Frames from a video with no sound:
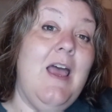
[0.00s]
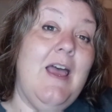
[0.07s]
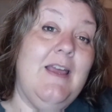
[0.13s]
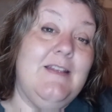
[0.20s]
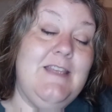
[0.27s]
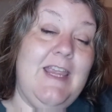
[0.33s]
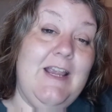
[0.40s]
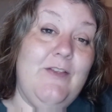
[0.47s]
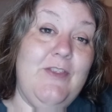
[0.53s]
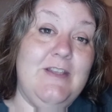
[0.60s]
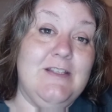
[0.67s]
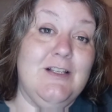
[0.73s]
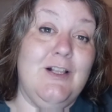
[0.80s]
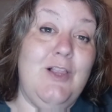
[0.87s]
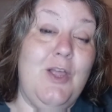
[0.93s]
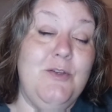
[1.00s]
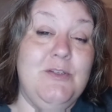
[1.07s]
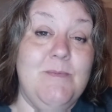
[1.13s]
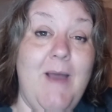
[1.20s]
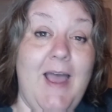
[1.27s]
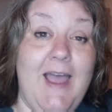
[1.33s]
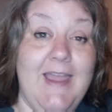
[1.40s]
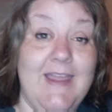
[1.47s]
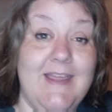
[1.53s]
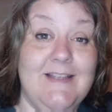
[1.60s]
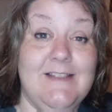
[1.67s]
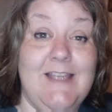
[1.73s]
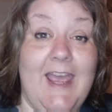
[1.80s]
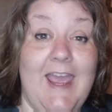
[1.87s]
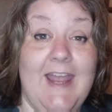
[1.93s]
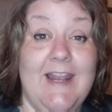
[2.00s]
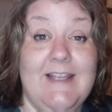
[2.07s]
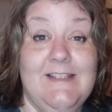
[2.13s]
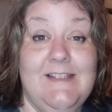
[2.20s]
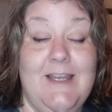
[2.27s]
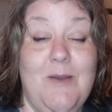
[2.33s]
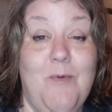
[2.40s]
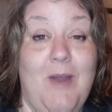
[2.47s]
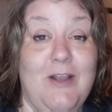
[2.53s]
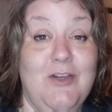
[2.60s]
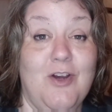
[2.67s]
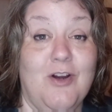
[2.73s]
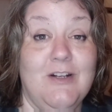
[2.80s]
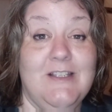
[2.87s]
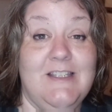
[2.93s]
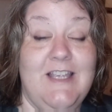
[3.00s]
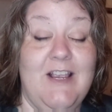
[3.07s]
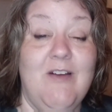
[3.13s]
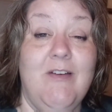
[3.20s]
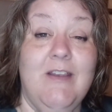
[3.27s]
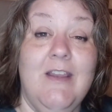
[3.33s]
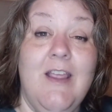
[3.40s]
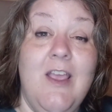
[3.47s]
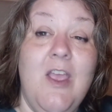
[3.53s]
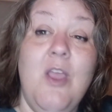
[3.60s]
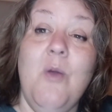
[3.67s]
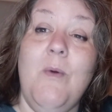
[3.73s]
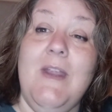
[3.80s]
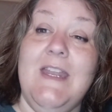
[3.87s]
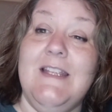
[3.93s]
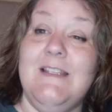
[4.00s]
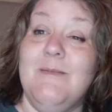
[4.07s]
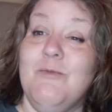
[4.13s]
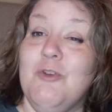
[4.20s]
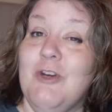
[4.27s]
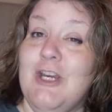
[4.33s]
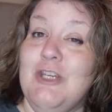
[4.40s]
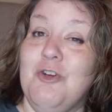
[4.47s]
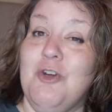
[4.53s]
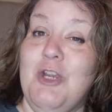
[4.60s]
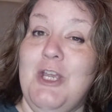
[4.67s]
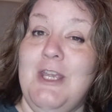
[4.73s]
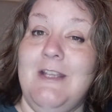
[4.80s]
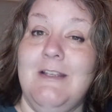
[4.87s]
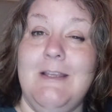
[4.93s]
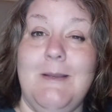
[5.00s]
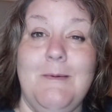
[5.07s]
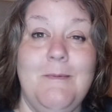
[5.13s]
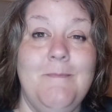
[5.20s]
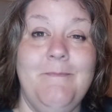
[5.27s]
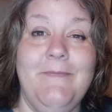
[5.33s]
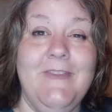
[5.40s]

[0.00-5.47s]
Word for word: A town that's close by us had a citywide yard sale, and we did some treasure hunting and